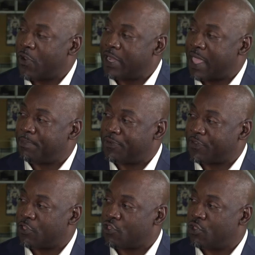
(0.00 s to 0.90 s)
are in that
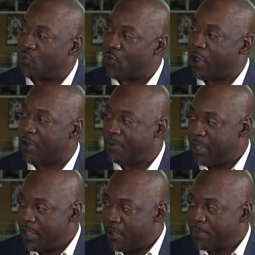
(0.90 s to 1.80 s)
position where
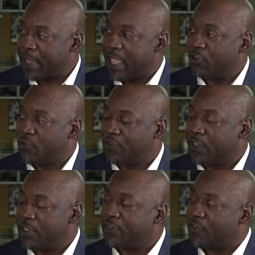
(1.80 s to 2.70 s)
playing two
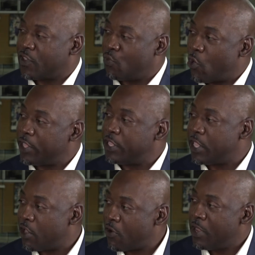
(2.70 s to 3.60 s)
seasons in one
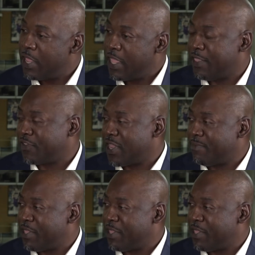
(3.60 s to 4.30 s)
year is going to